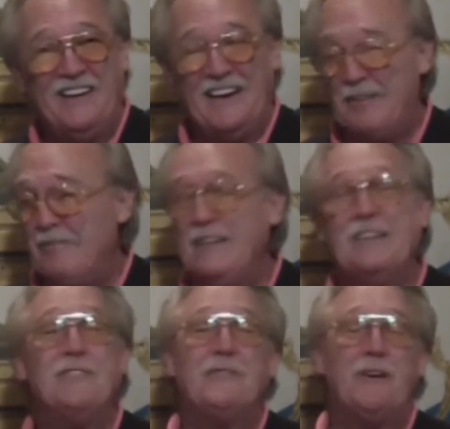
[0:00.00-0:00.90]
I
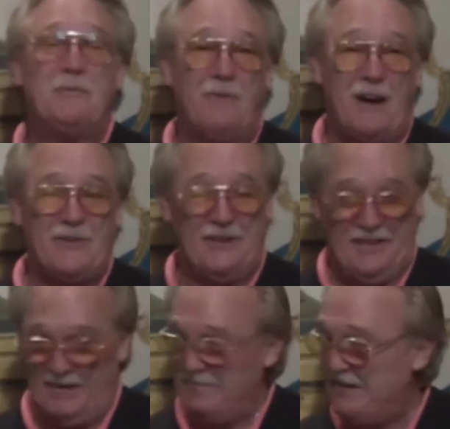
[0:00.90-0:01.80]
really enjoyed watching
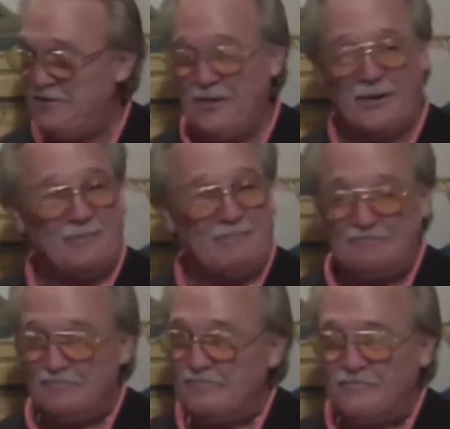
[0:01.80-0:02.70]
him this year.
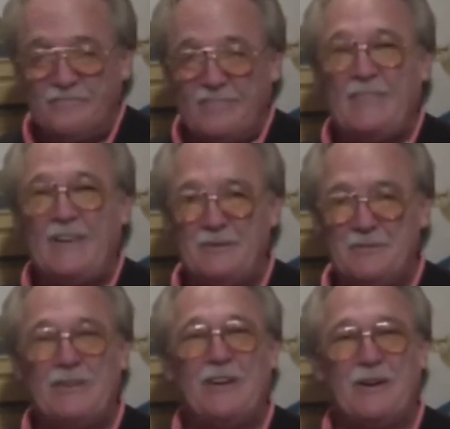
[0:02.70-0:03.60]
It
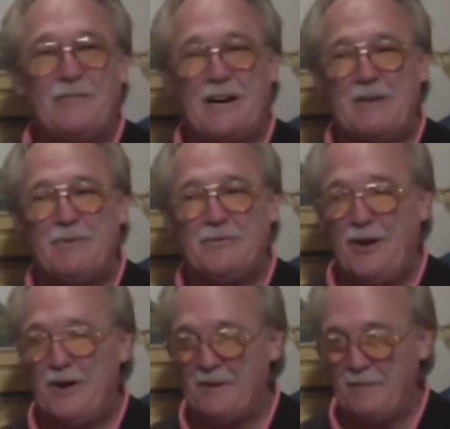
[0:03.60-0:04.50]
was an incredible
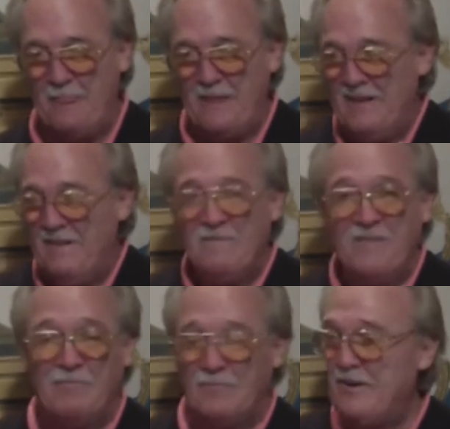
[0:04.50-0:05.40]
tournament.
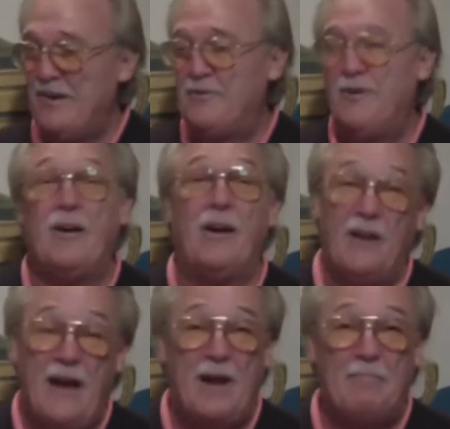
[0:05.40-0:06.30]
And we're going to talk a
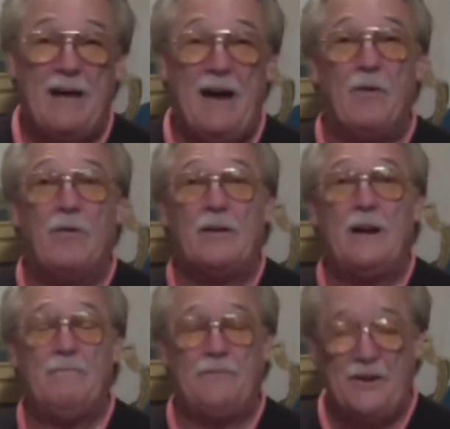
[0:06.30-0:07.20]
lot about
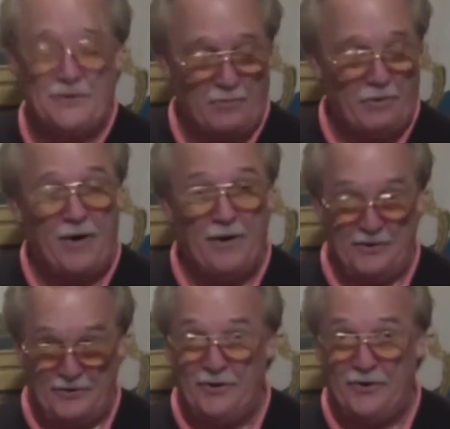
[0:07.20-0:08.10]
club face
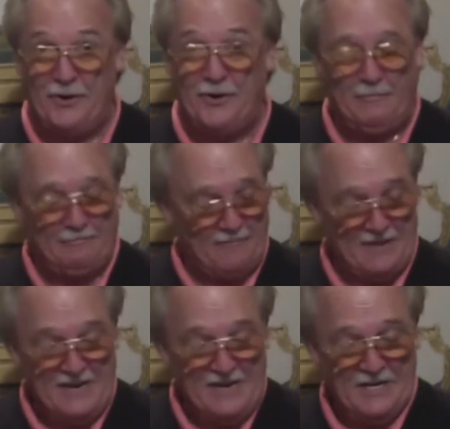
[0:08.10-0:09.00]
awareness this year.
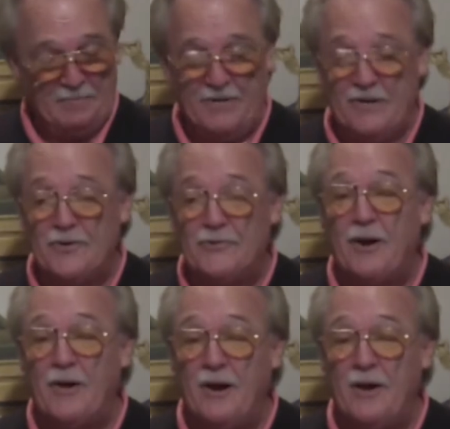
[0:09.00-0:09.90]
And we're going to
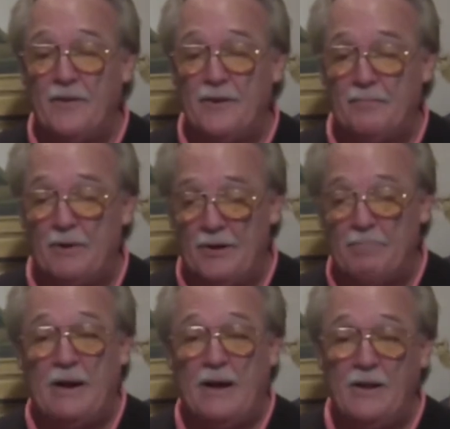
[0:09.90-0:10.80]
start off this
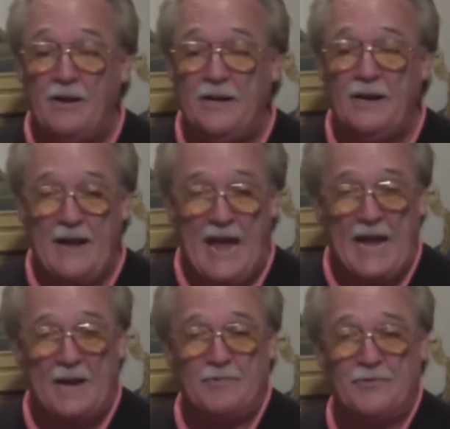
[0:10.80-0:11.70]
month by looking at
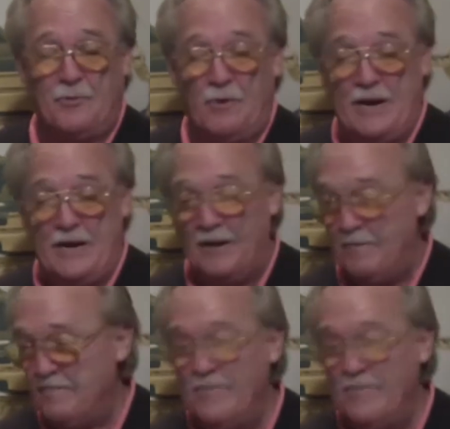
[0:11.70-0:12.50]
Adam's swing.